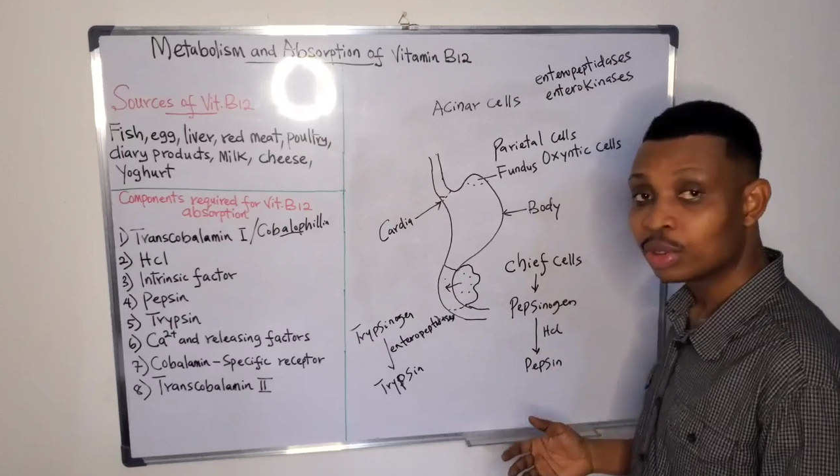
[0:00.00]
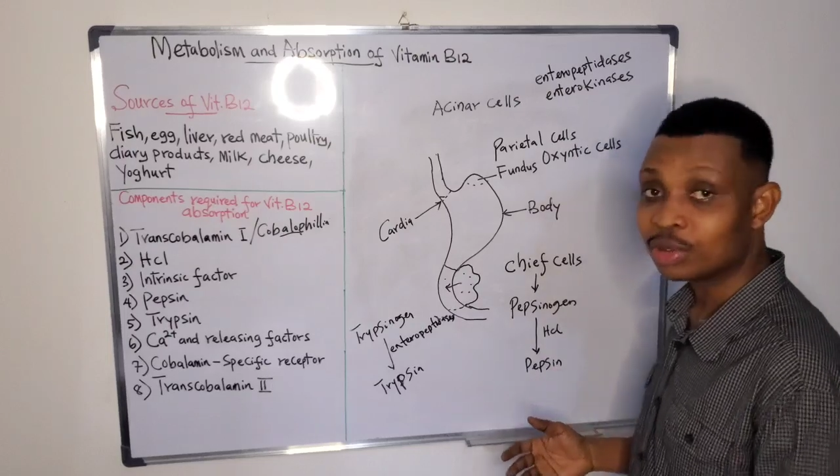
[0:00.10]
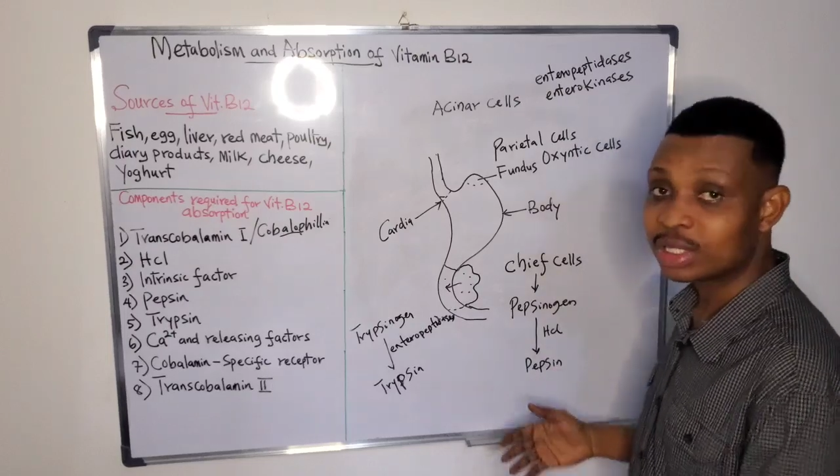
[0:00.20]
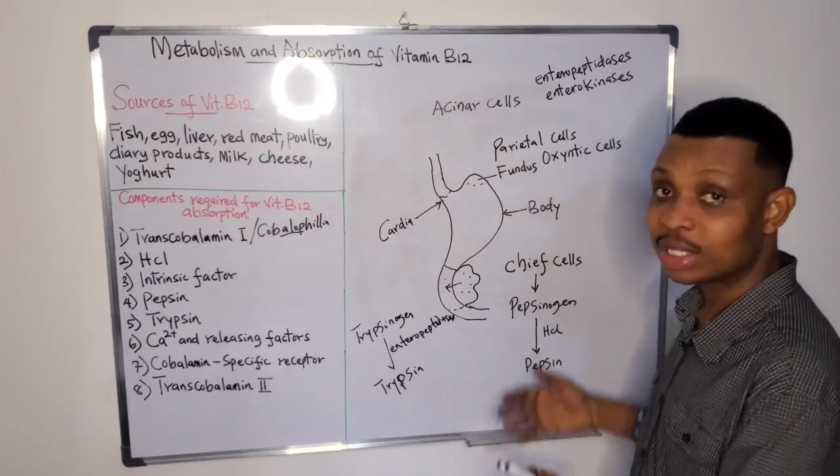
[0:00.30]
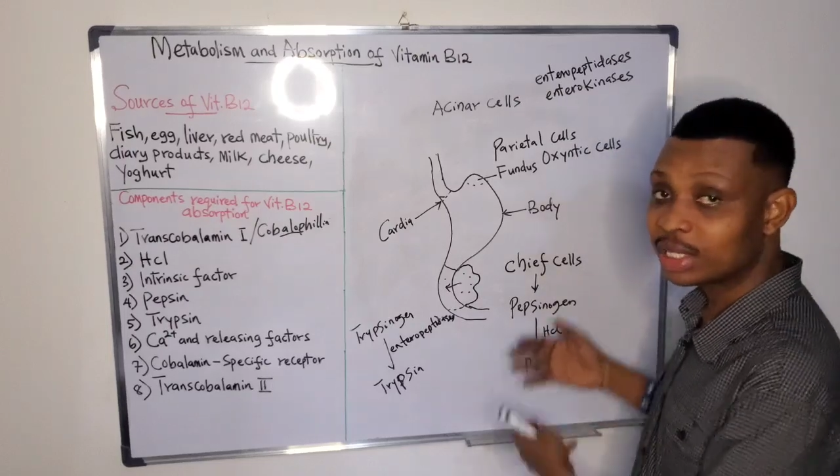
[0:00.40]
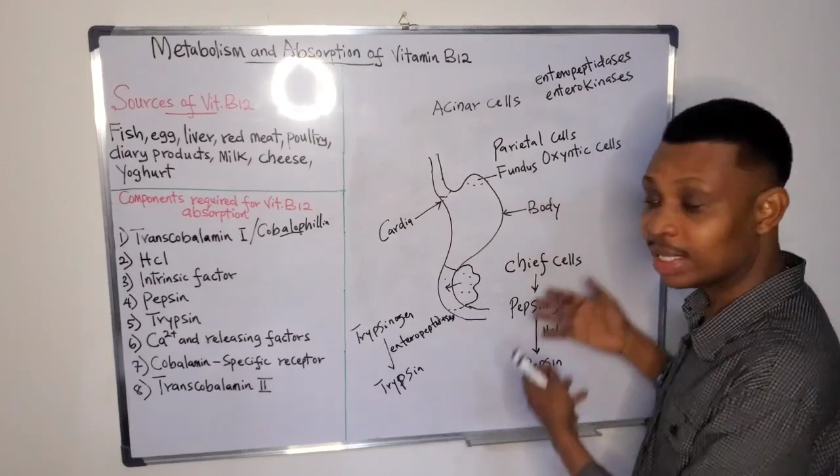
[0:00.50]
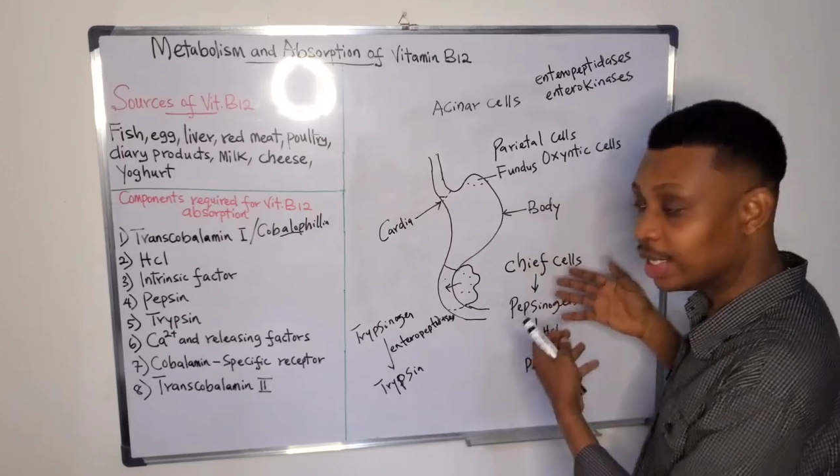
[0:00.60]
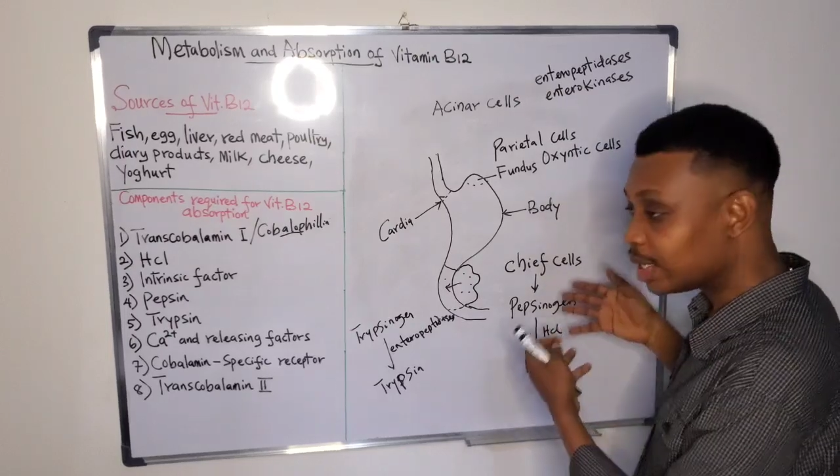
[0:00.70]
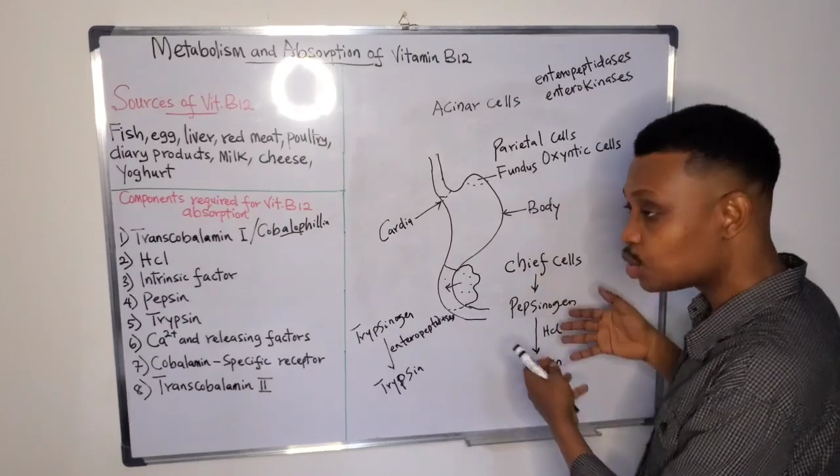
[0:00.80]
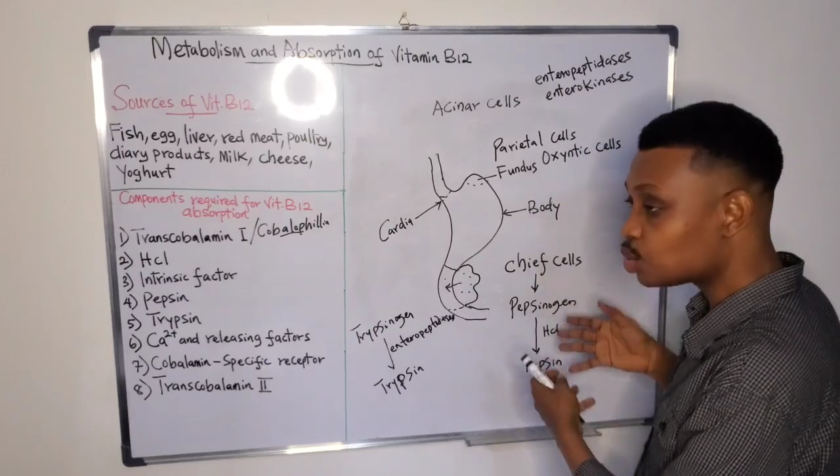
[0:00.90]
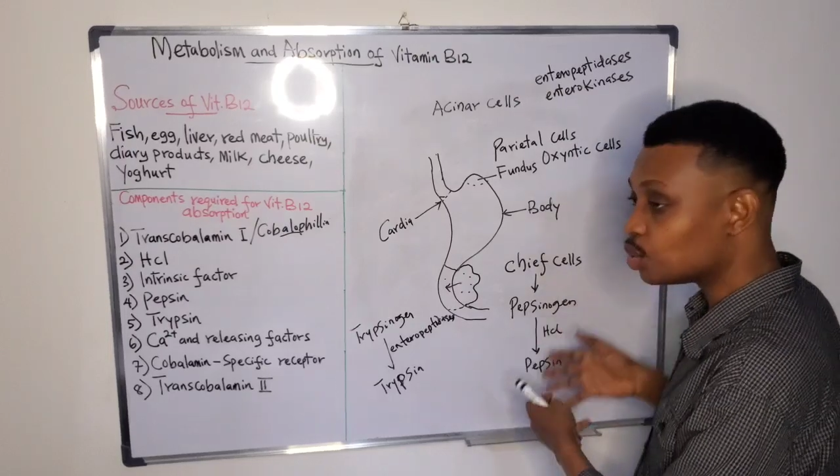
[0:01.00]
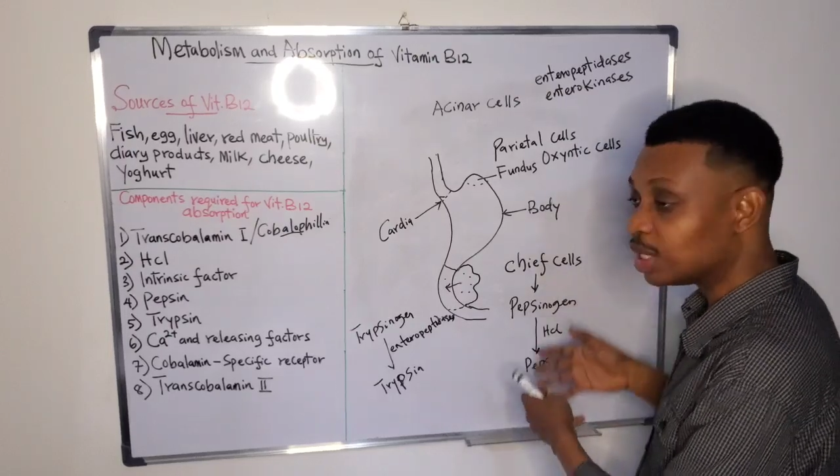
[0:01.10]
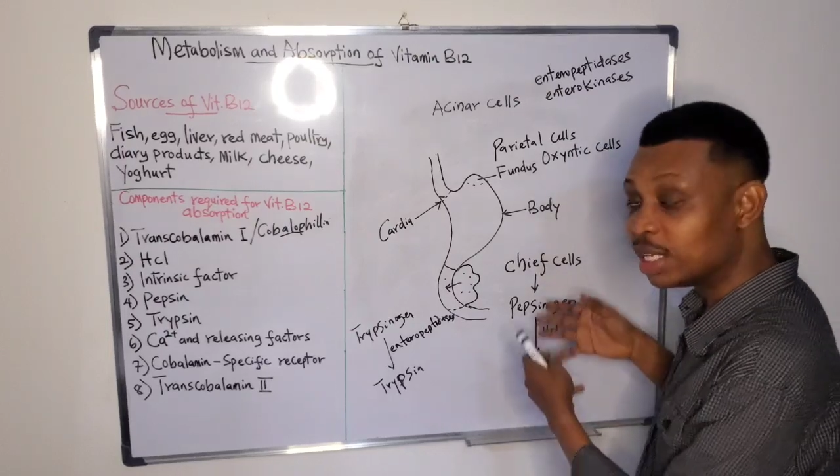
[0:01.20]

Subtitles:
until it gets to the